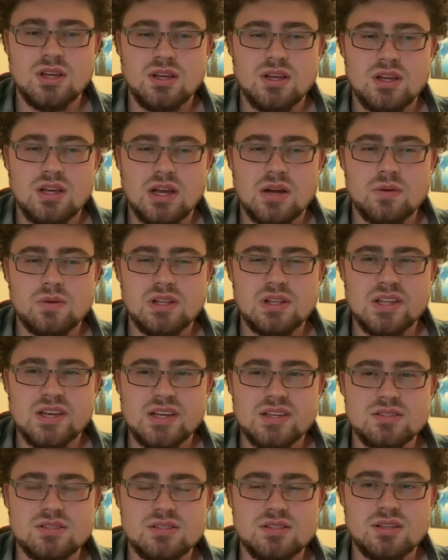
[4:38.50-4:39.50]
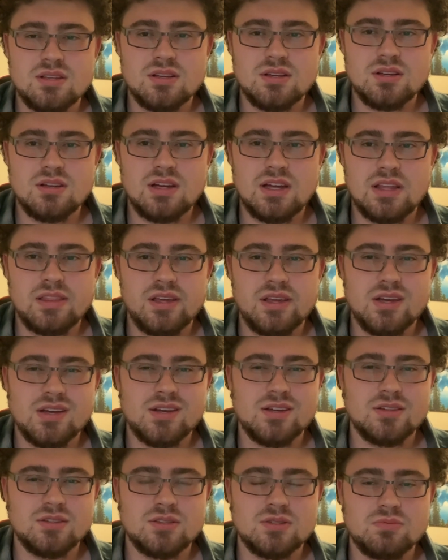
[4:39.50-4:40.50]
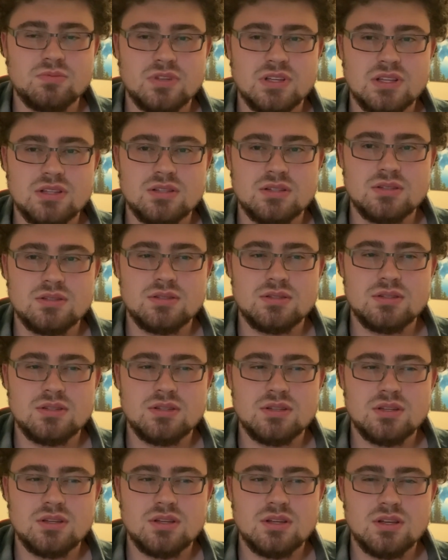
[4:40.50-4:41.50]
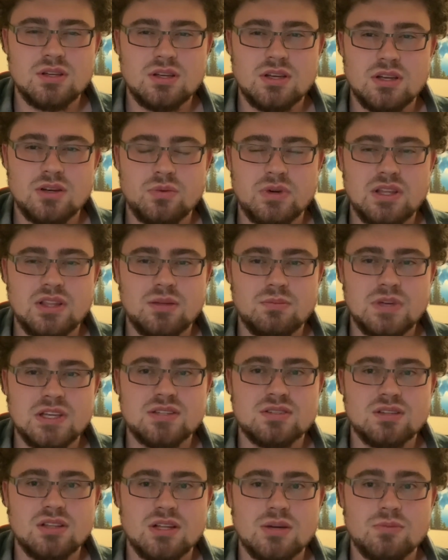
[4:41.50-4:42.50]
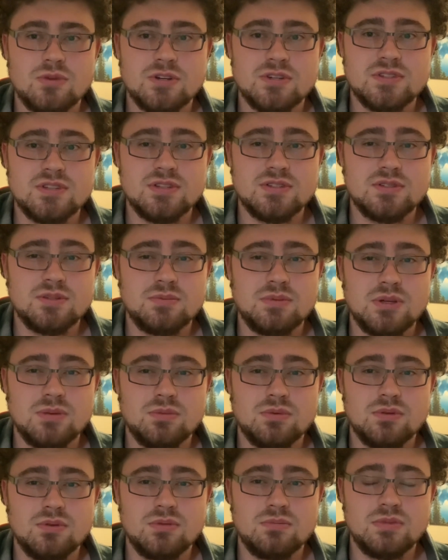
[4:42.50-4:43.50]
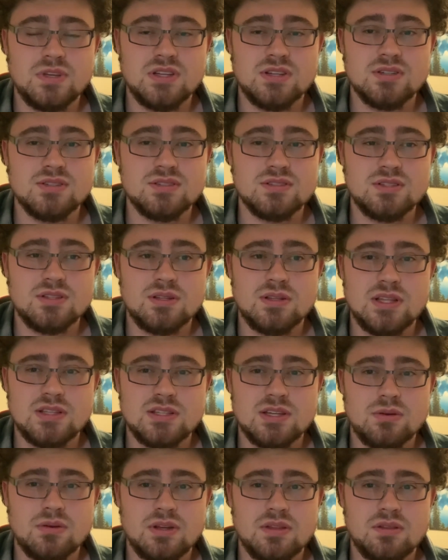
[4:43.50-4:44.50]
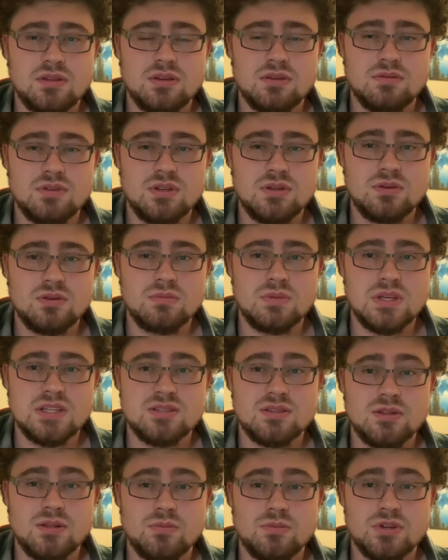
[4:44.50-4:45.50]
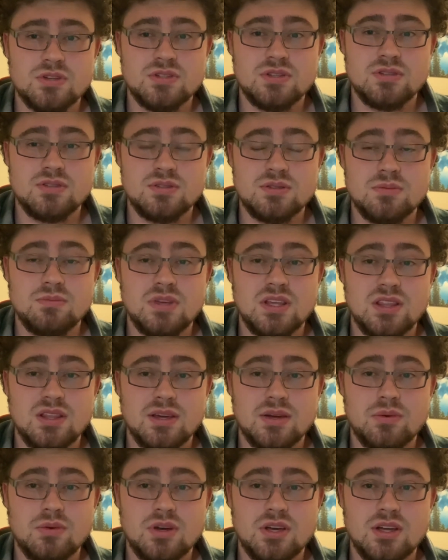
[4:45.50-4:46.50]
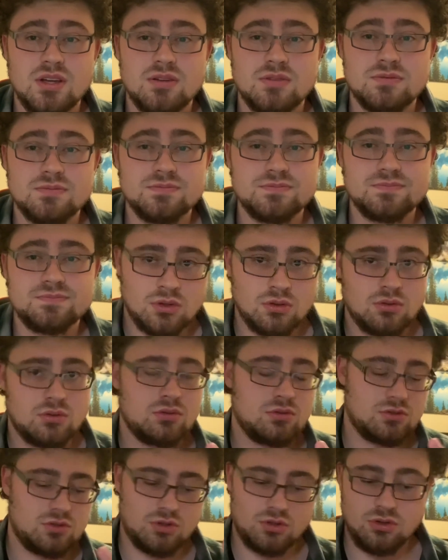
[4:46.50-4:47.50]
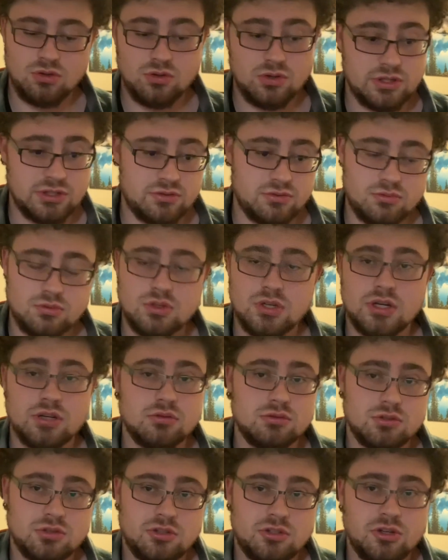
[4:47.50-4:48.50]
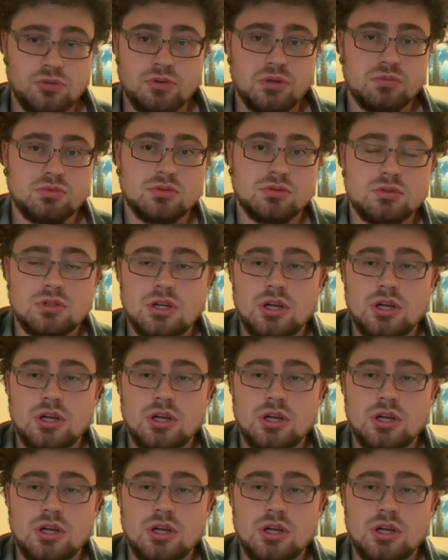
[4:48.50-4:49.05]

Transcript: I realized I think I could explain this in a way that makes a lot more sense to people, because that's how I think of it, and it makes a lot more sense to me that way. So I thought I would just show people.